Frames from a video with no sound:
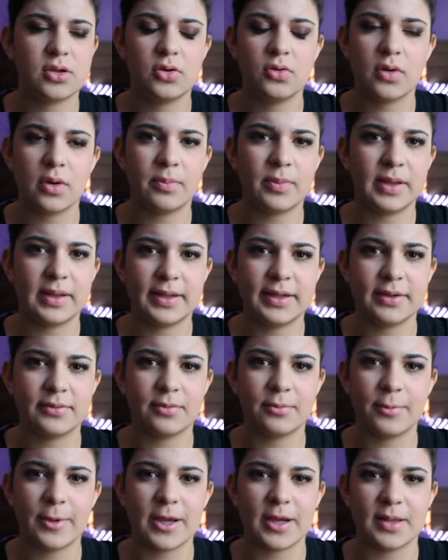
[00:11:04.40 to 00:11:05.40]
two completely
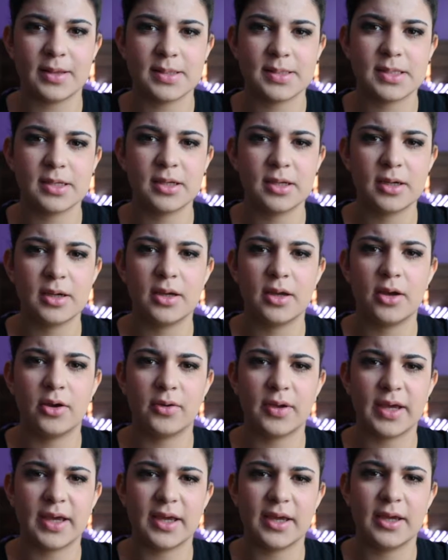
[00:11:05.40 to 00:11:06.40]
different bands.
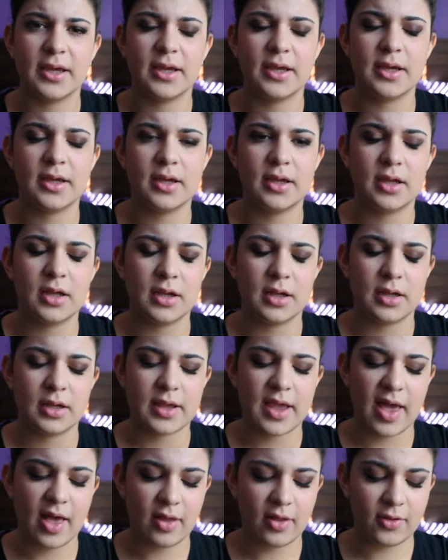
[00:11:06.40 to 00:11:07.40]
Okay,
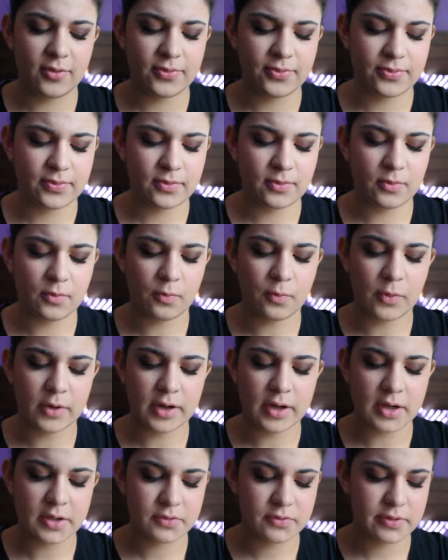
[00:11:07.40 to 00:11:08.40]
E.L.F.
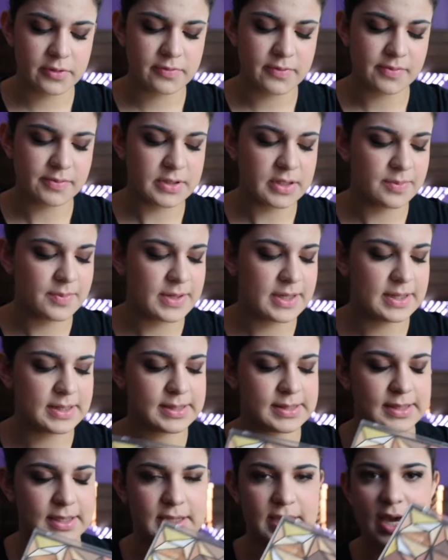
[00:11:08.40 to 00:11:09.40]
150
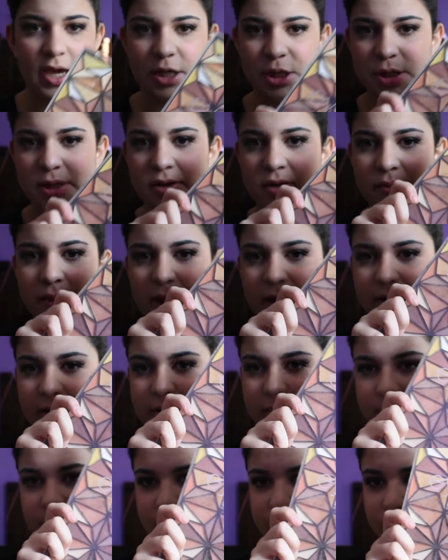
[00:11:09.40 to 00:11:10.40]
piece like eyeshadow palette,